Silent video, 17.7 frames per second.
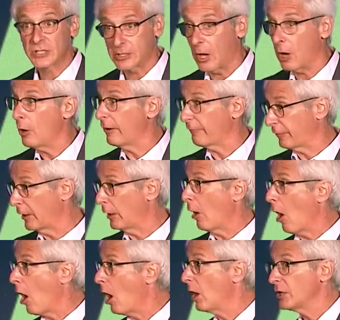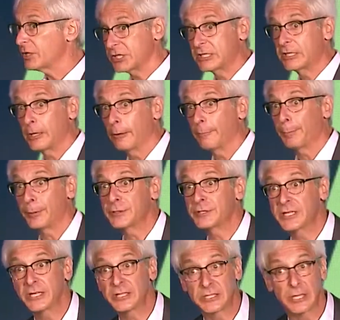though, if there are still
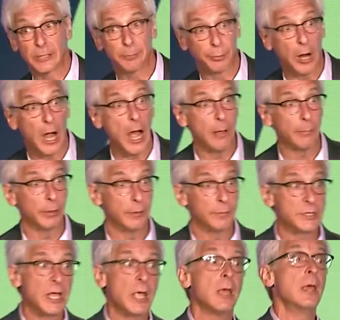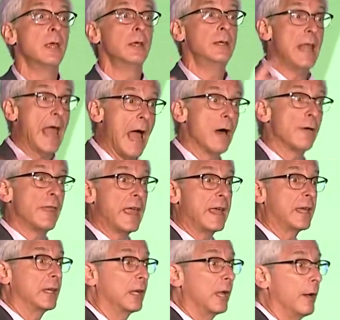persistent problems, now they
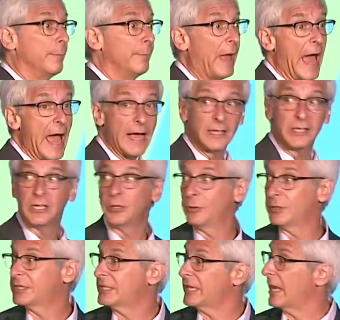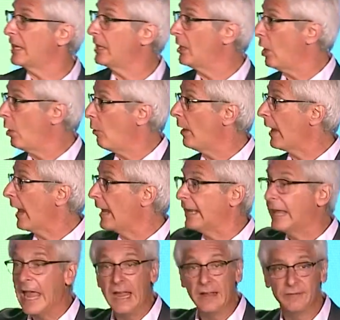can come back to you and say, you know what, I
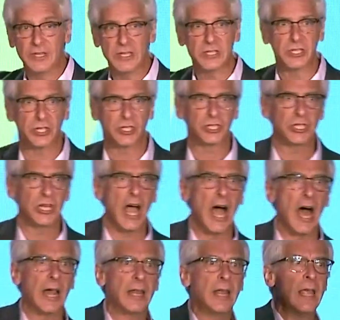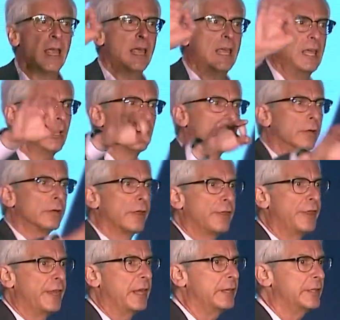gave this a shot. Here are the
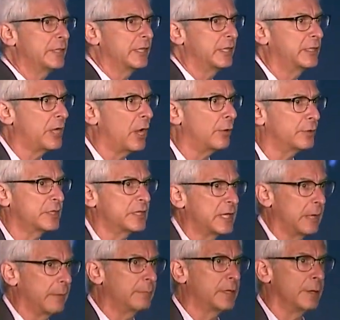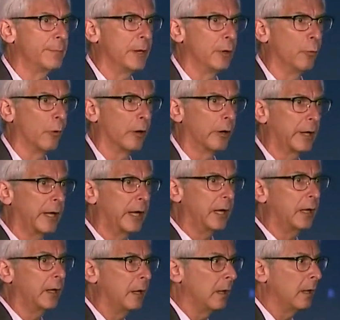things that don't seem to be
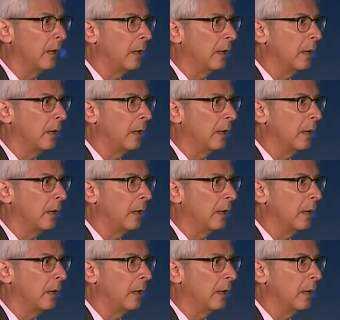working.